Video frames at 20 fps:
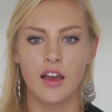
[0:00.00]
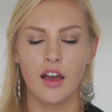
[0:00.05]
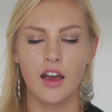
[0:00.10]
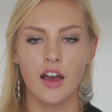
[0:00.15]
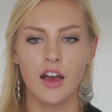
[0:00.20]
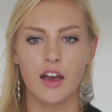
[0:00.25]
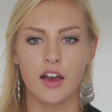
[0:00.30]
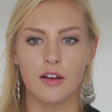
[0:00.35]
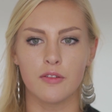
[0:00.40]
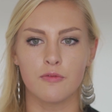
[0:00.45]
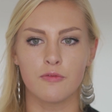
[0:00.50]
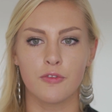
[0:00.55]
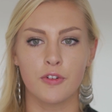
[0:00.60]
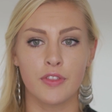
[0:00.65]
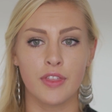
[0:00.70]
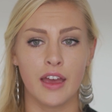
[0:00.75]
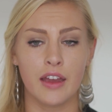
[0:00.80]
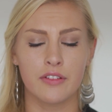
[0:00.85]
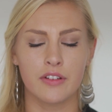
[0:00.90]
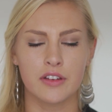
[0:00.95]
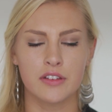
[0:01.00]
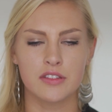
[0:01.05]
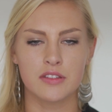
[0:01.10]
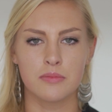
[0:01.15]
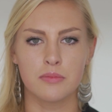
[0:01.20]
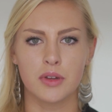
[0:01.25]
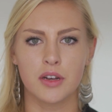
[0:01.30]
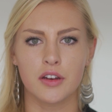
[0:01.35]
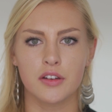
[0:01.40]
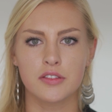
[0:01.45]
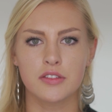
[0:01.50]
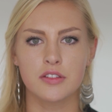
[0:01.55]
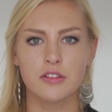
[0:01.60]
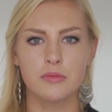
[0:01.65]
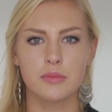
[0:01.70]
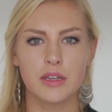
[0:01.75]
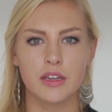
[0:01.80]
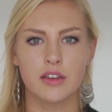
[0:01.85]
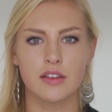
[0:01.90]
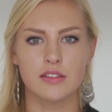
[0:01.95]
um, for that reason, but also
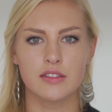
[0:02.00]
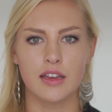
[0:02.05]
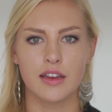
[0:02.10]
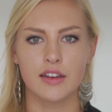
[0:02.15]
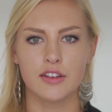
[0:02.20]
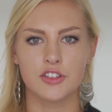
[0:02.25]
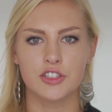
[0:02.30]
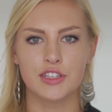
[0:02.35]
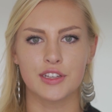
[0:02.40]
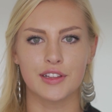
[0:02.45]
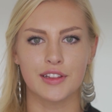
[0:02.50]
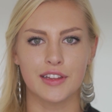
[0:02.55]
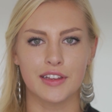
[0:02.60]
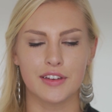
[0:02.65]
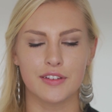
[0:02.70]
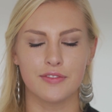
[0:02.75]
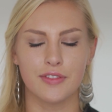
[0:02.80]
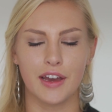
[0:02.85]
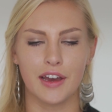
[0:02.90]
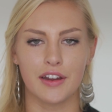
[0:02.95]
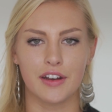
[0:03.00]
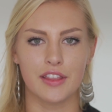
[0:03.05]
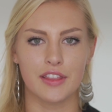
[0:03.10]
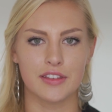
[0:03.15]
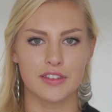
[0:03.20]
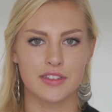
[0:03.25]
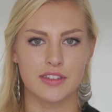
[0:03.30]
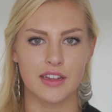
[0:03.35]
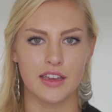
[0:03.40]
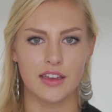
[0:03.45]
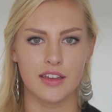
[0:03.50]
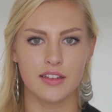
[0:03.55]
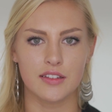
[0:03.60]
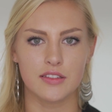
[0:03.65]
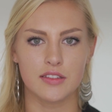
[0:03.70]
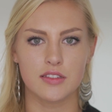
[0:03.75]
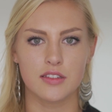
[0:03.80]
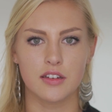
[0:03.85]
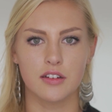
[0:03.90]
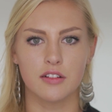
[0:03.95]
because I actually live out of the
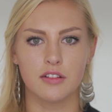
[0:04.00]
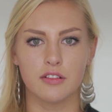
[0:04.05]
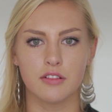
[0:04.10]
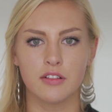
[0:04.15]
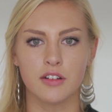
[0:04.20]
state. So